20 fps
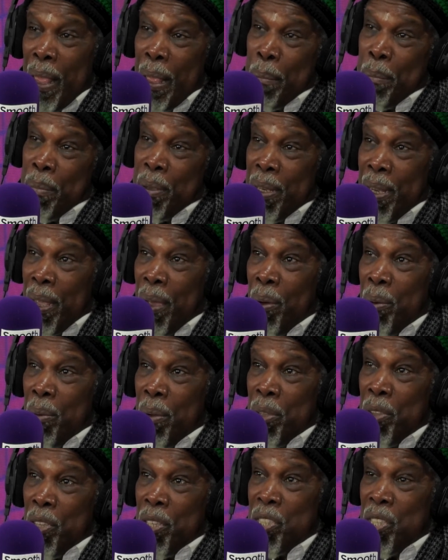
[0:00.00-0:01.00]
But now
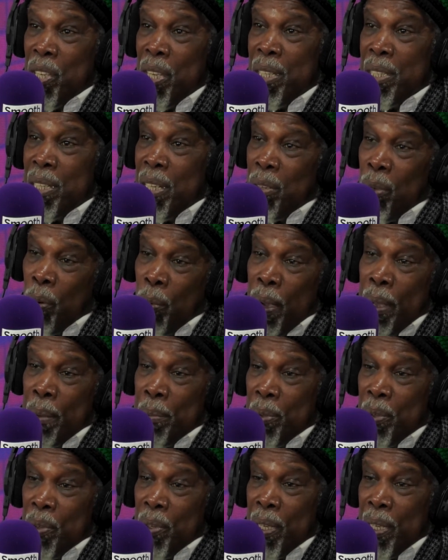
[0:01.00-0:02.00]
at this age, I know why I'm
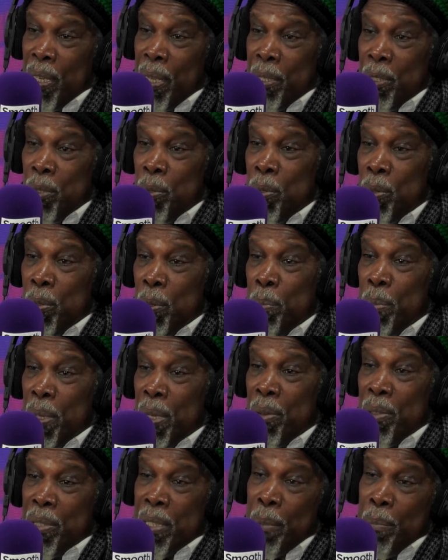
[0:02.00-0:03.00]
doing it. I'm doing it
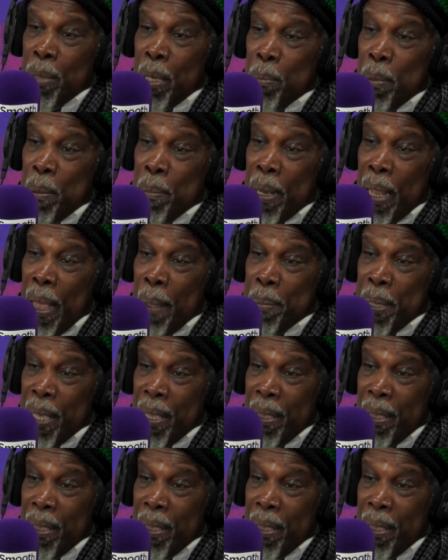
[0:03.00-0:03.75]
because I make people happy.